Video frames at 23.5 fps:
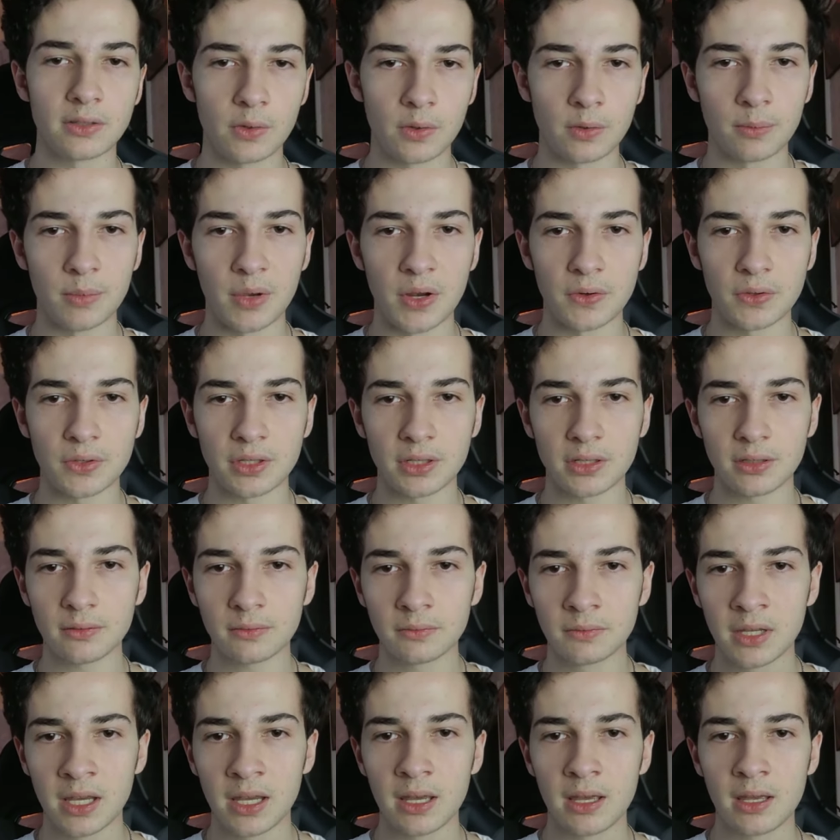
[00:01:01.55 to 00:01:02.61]
to
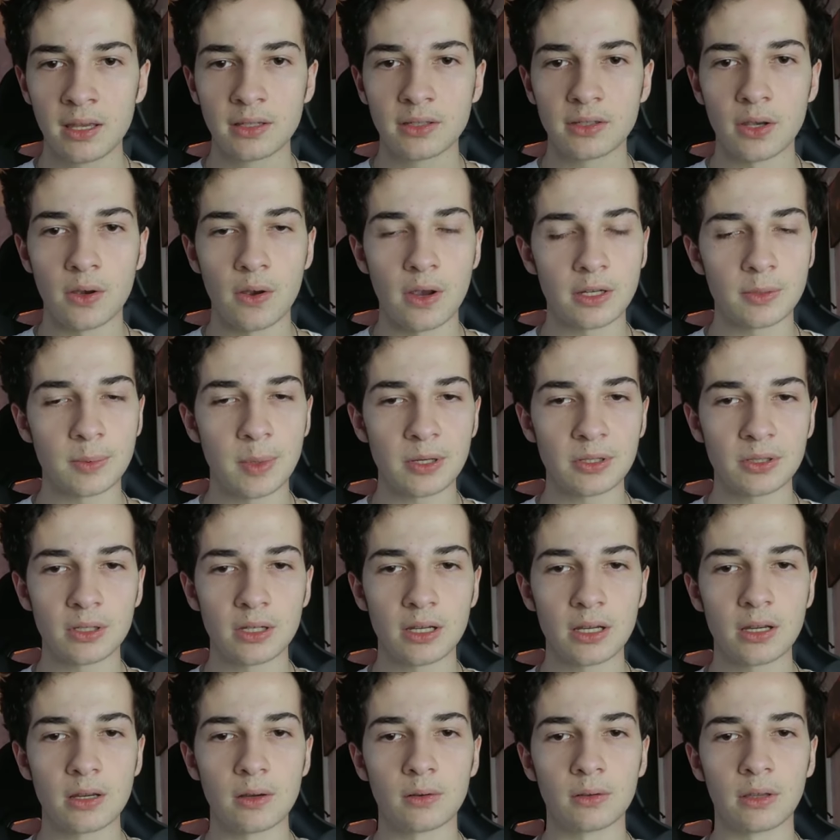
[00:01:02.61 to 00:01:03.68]
emotion. So
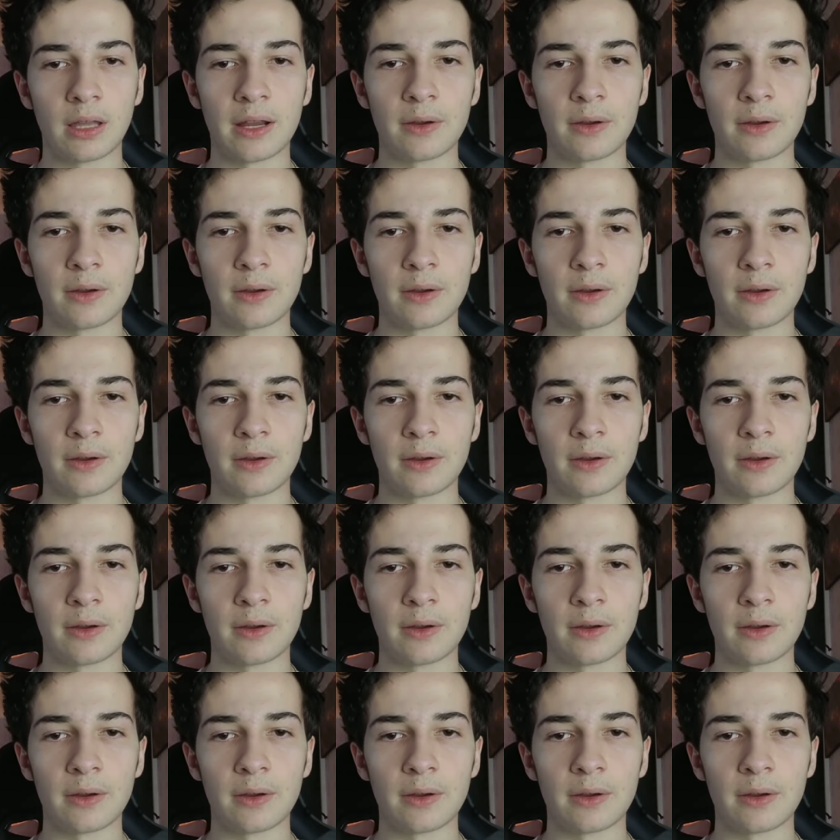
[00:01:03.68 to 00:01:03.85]
especially